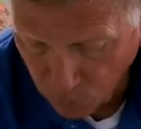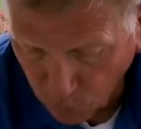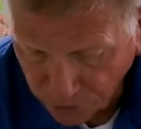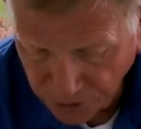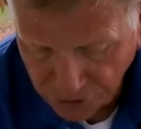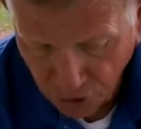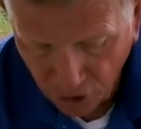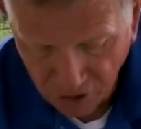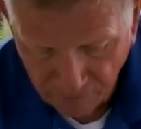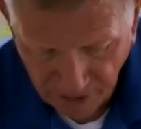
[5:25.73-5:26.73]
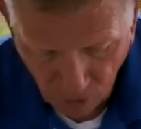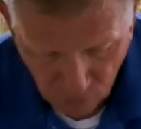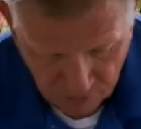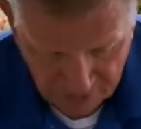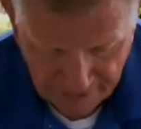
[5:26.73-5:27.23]
that we're going to talk
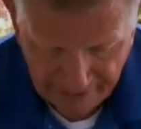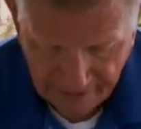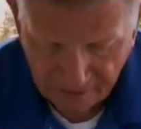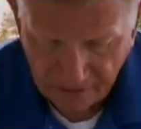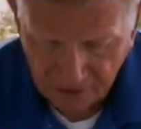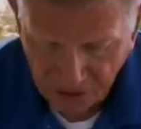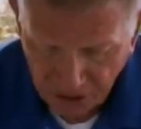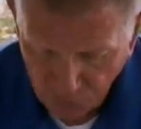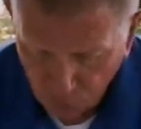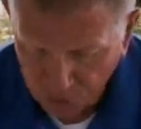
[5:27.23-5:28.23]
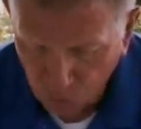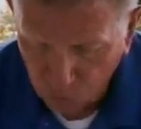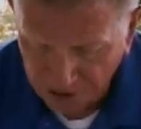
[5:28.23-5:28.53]
about in continuing